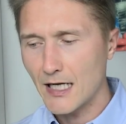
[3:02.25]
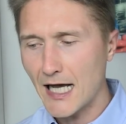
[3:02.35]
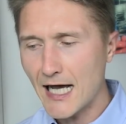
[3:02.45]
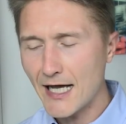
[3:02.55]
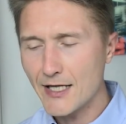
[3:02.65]

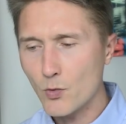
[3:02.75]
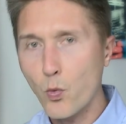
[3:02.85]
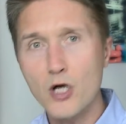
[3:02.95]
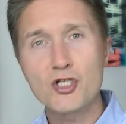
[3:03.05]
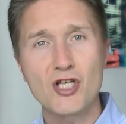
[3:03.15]
I
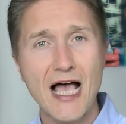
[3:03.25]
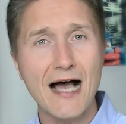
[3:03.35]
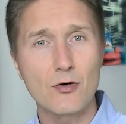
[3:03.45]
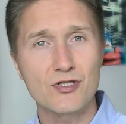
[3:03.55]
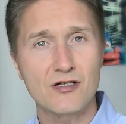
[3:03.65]
watch
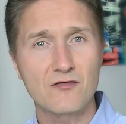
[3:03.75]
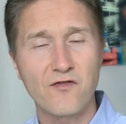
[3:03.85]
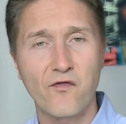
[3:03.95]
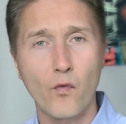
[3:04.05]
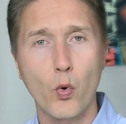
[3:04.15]
out
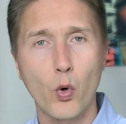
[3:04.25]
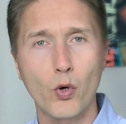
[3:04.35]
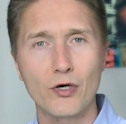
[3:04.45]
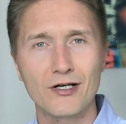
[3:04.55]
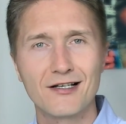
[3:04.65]

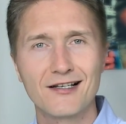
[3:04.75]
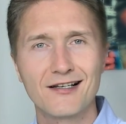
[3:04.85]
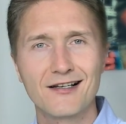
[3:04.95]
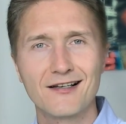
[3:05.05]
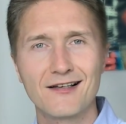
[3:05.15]
for
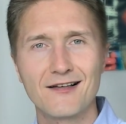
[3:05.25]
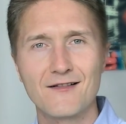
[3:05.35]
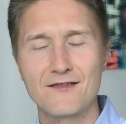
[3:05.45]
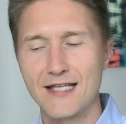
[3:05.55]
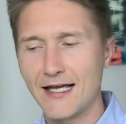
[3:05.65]

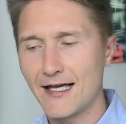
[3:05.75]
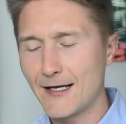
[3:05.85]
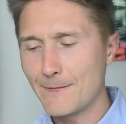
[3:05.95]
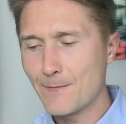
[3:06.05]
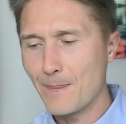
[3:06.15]

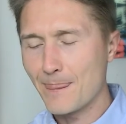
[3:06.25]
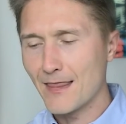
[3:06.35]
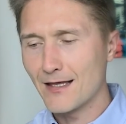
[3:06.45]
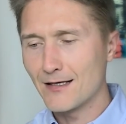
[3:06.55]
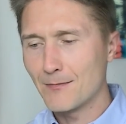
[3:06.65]
the
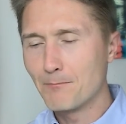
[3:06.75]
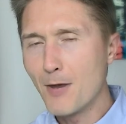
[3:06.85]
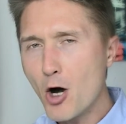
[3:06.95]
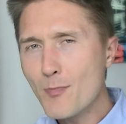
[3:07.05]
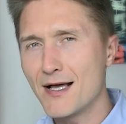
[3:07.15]

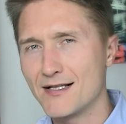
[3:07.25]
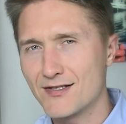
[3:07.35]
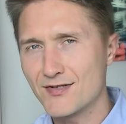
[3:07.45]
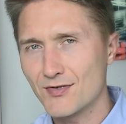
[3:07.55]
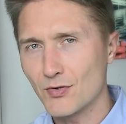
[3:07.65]

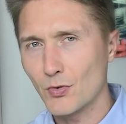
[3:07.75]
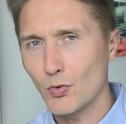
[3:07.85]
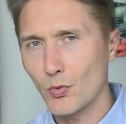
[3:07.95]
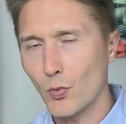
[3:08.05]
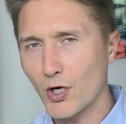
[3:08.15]
moments
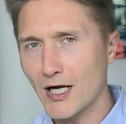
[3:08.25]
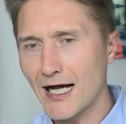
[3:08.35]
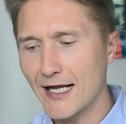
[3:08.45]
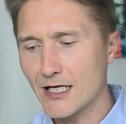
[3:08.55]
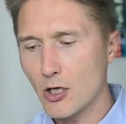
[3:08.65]
where
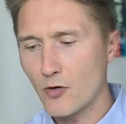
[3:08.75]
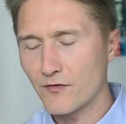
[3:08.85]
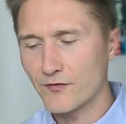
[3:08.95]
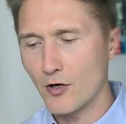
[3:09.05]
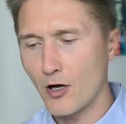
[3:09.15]
I go
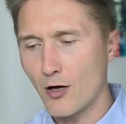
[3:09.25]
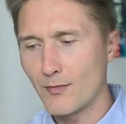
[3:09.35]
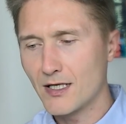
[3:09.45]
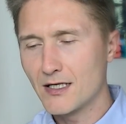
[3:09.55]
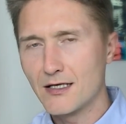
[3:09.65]

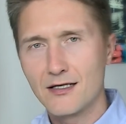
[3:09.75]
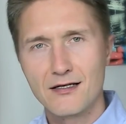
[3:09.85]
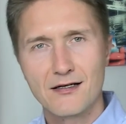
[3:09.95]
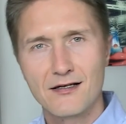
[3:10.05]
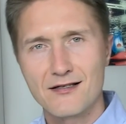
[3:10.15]
from
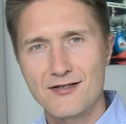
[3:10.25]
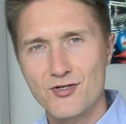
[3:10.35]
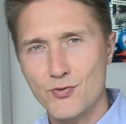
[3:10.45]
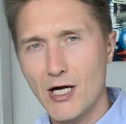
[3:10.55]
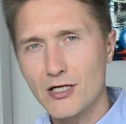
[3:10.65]

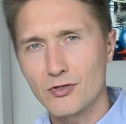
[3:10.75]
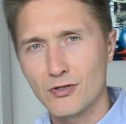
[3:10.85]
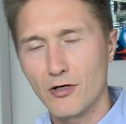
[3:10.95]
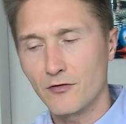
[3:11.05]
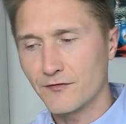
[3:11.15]
struggle
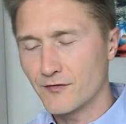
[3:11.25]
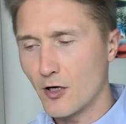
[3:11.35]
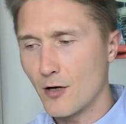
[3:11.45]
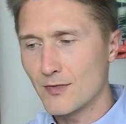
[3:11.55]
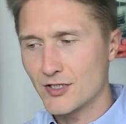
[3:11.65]
or
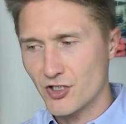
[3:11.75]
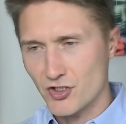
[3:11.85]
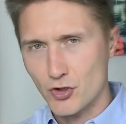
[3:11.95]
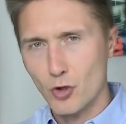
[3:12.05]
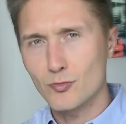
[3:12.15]
from
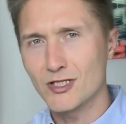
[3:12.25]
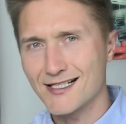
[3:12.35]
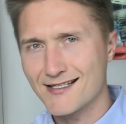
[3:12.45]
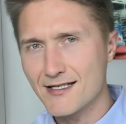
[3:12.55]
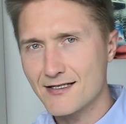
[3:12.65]
just normal
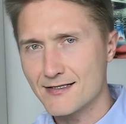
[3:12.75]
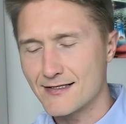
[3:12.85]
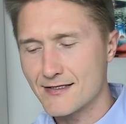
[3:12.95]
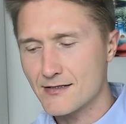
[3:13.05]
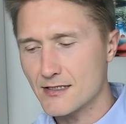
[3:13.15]

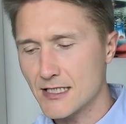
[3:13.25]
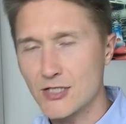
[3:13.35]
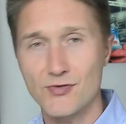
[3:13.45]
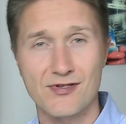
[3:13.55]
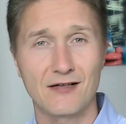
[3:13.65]
existence
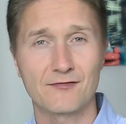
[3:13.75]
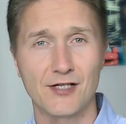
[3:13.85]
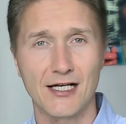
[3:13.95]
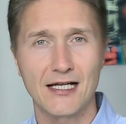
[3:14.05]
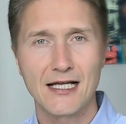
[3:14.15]
into
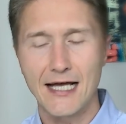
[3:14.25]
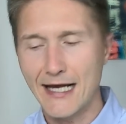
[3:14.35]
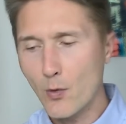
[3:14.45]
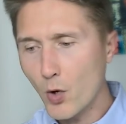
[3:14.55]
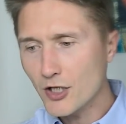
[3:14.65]
suffering. And I
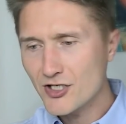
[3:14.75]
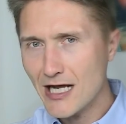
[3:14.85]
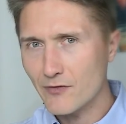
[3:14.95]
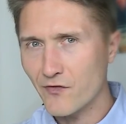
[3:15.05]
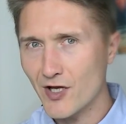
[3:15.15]
watch
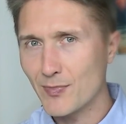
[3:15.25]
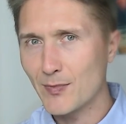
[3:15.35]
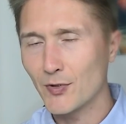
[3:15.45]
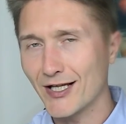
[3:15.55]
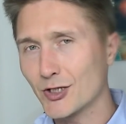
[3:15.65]
out for the
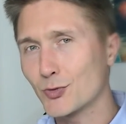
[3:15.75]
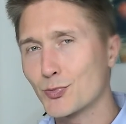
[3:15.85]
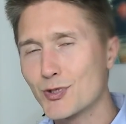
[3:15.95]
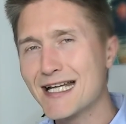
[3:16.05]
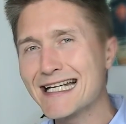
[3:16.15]
people that could
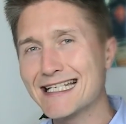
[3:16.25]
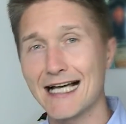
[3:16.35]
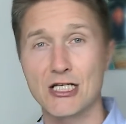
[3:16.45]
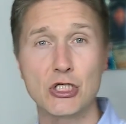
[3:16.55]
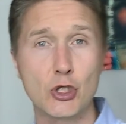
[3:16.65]
bring
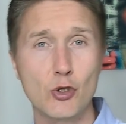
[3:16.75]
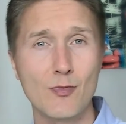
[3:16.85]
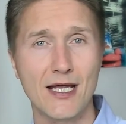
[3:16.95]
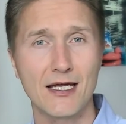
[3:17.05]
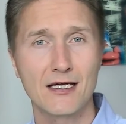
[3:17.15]
that to me